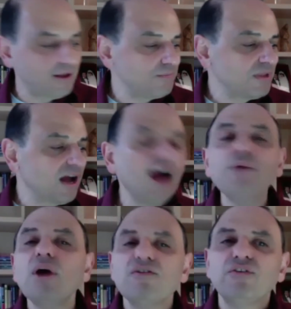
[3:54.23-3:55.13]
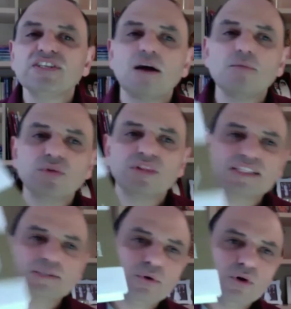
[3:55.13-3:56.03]
I wrote, for example, this
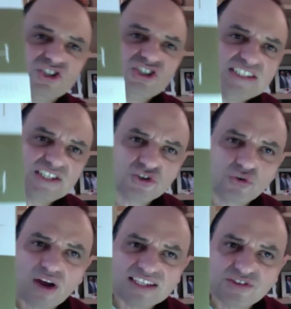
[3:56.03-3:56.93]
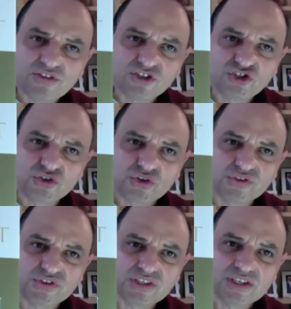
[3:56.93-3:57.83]
book, Jesus Christ, the Truth,
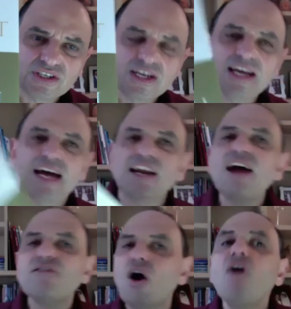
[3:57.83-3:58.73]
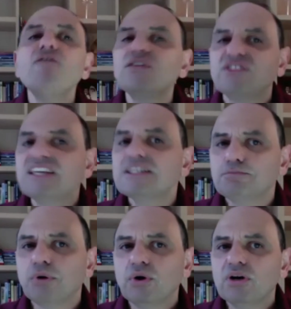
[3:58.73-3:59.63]
and I've offered this
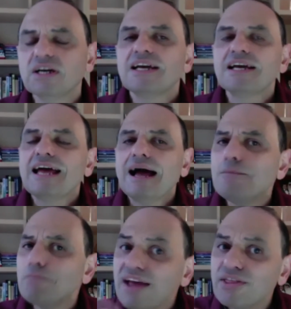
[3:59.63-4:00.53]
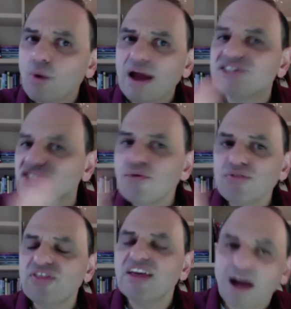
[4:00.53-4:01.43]
book. And by the way, don't
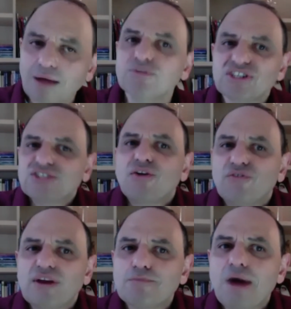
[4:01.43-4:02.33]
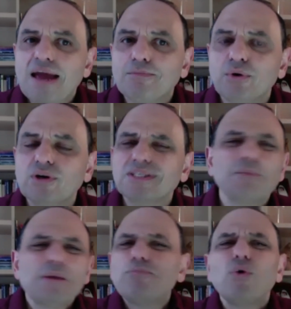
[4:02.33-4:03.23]
think I'm just offering my books. I mean,
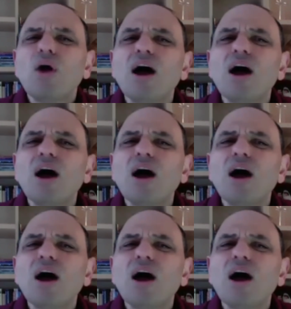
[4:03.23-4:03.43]
prior